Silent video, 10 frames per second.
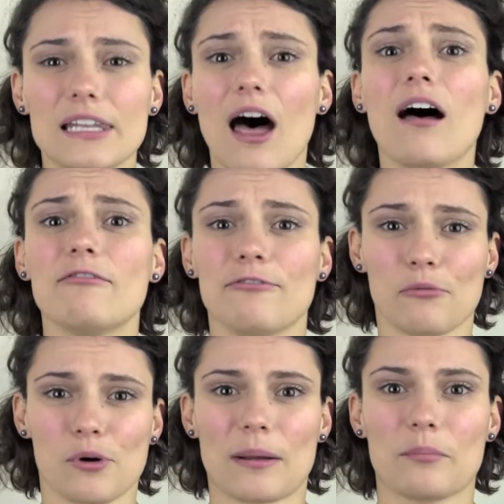love
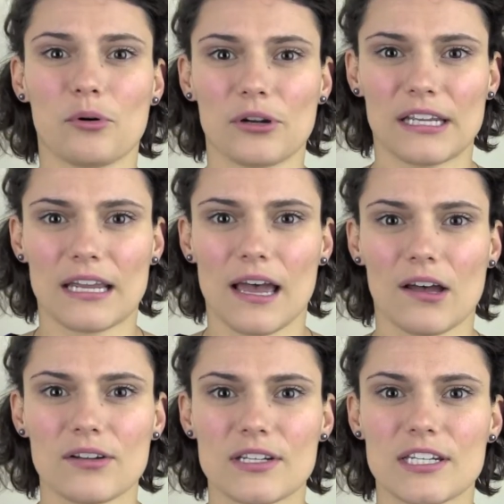what I'm putting
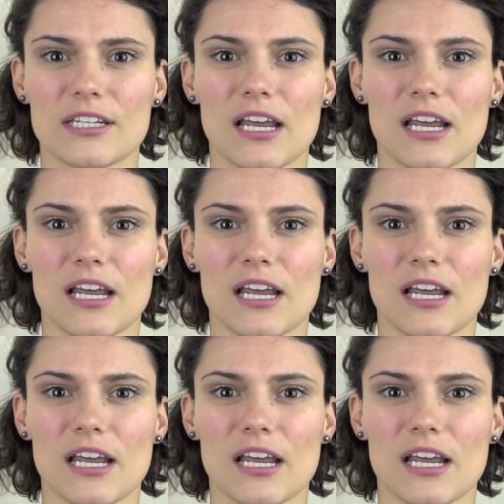out.